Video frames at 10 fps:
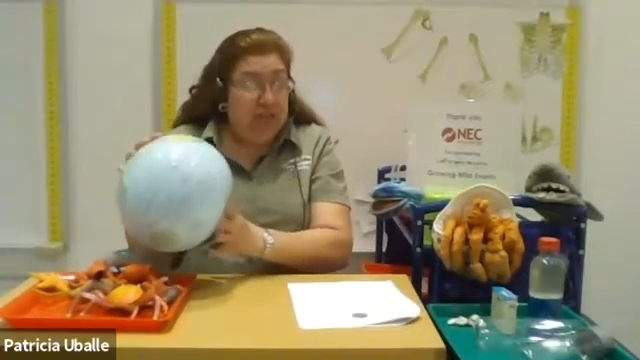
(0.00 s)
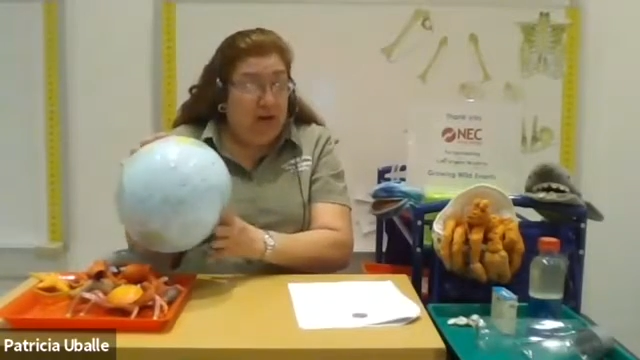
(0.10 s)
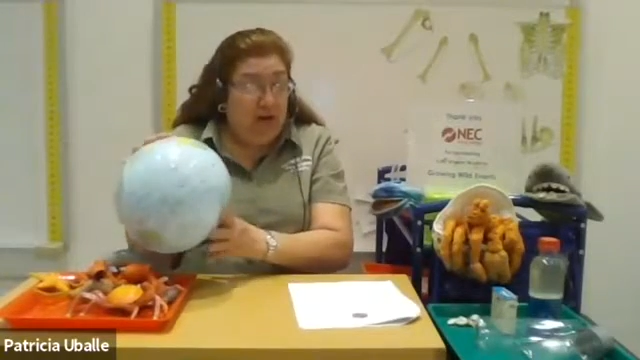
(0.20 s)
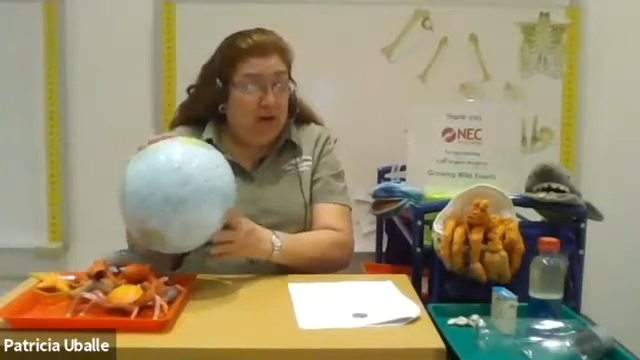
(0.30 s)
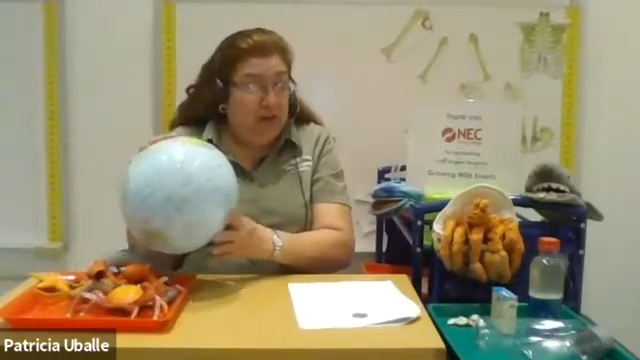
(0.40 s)

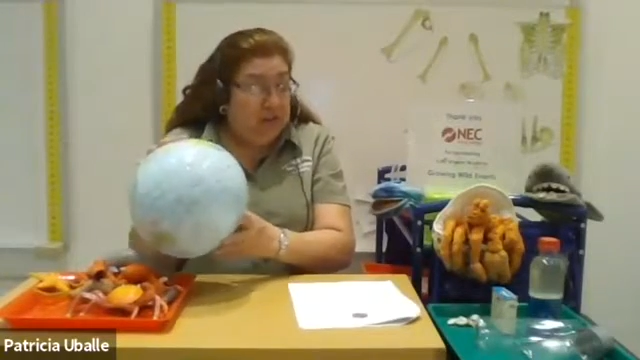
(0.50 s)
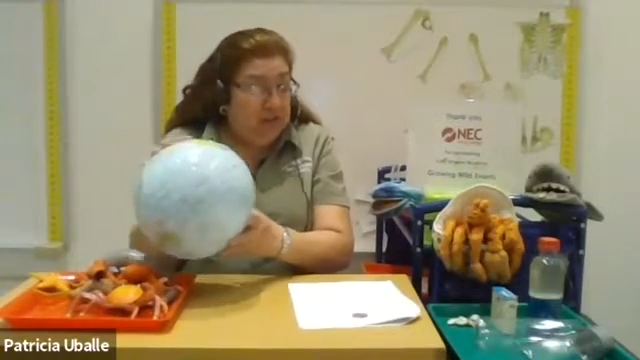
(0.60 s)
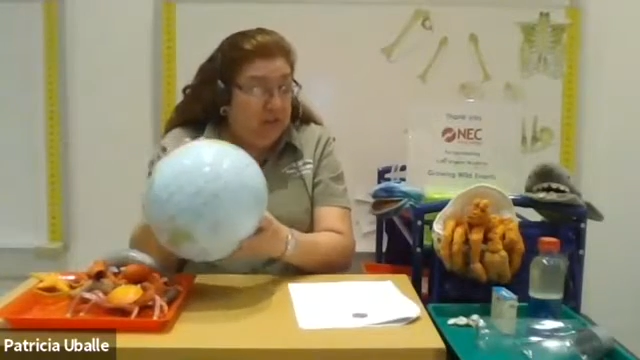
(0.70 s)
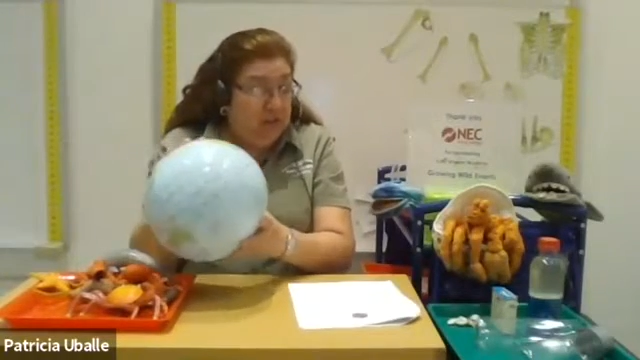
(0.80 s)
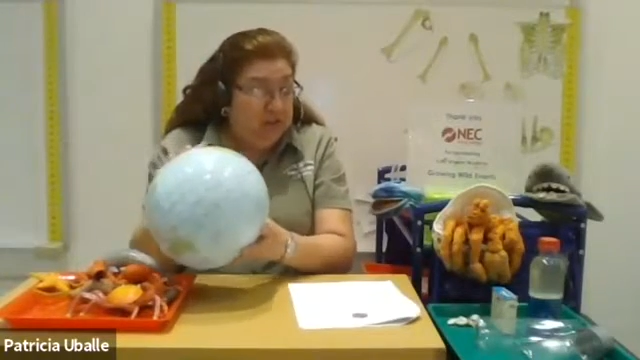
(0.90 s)
Arctic
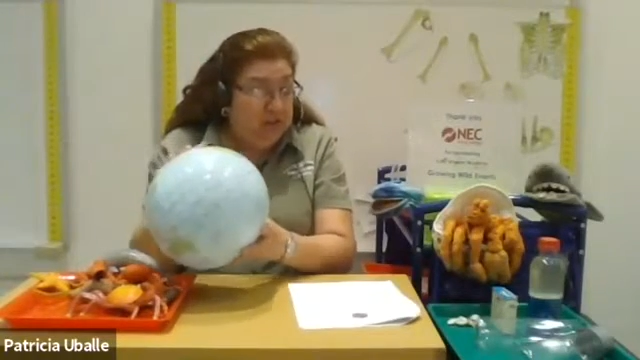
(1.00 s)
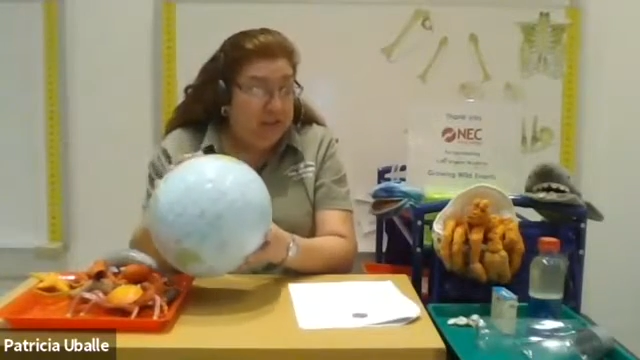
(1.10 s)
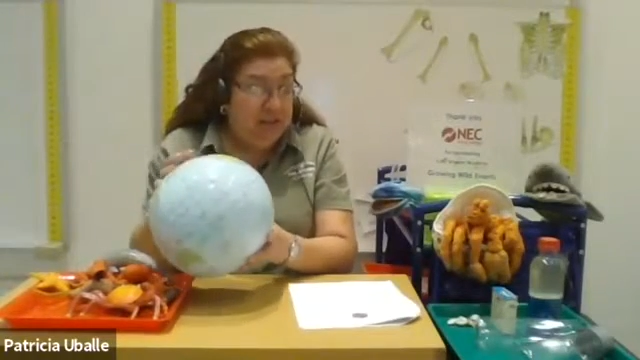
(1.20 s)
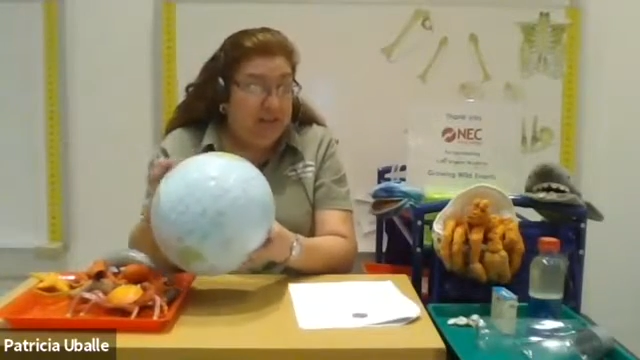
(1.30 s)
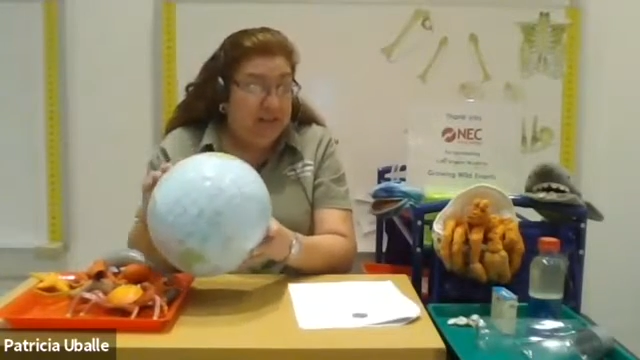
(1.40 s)
Ocean,
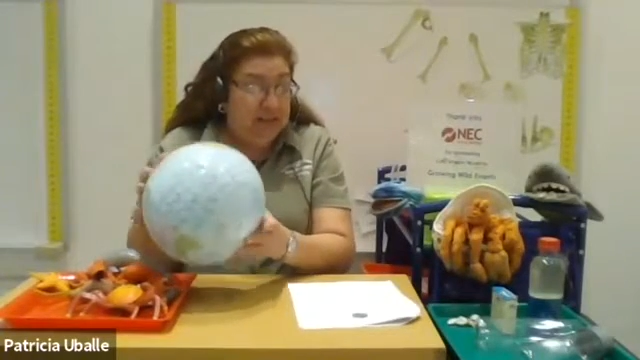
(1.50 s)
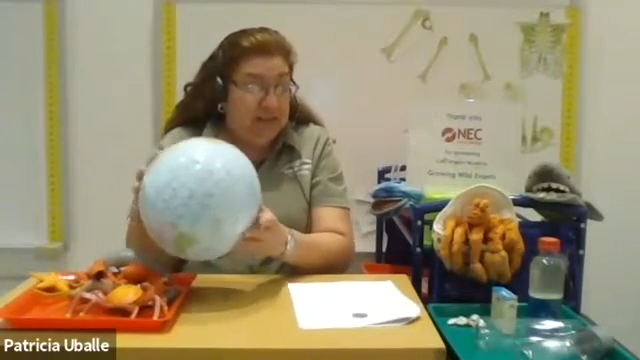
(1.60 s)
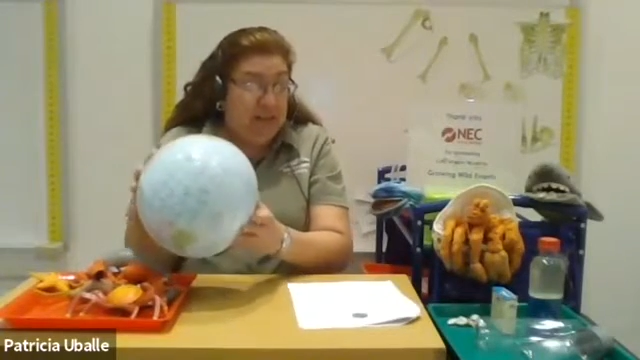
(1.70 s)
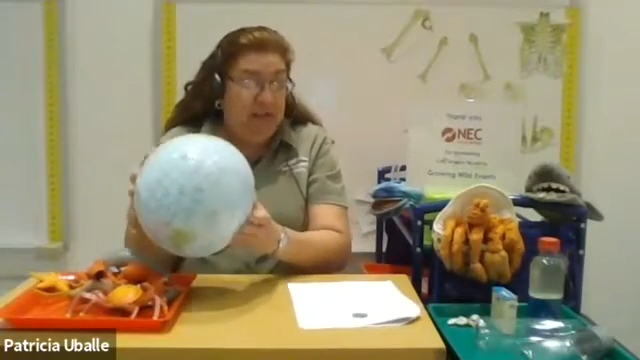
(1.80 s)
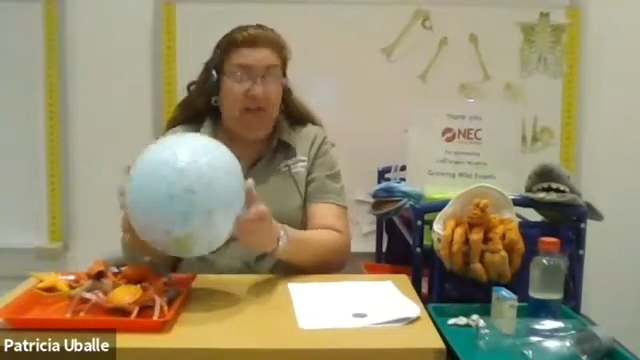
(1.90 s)
and the
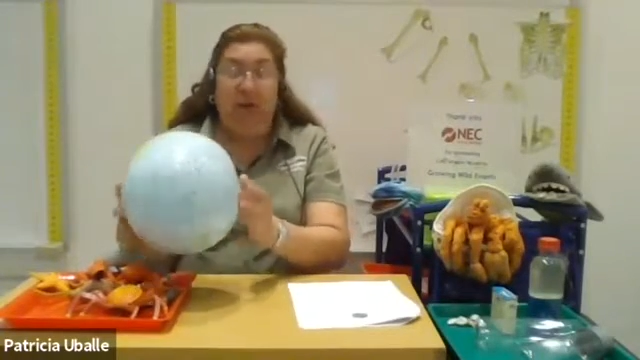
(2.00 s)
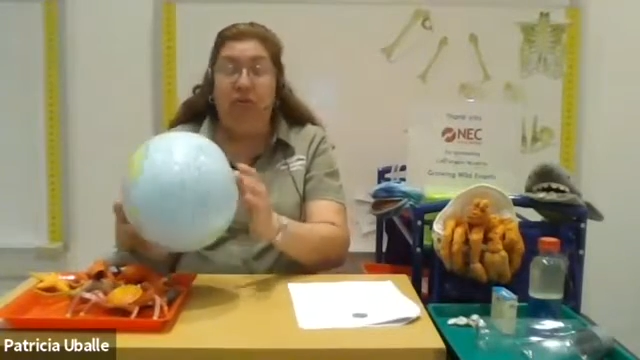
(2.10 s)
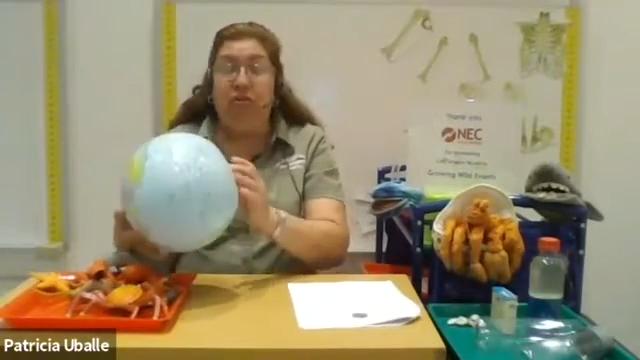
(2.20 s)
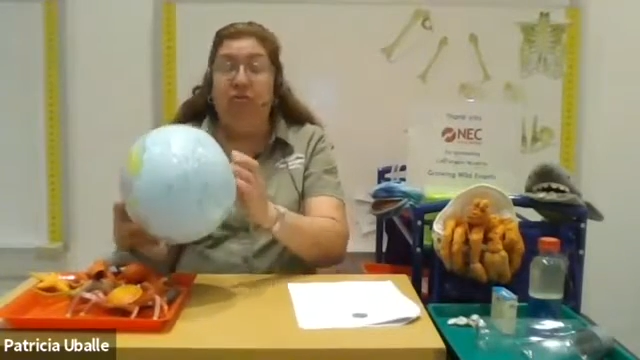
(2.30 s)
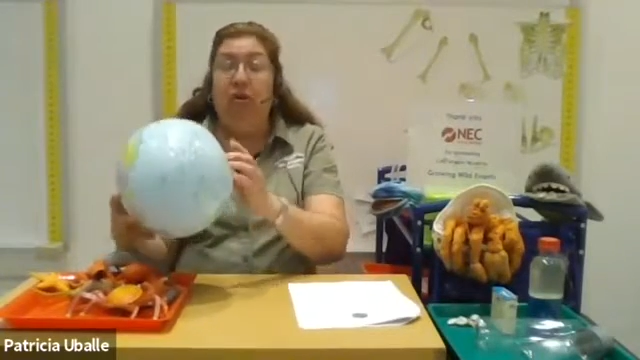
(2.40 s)
Southern Ocean,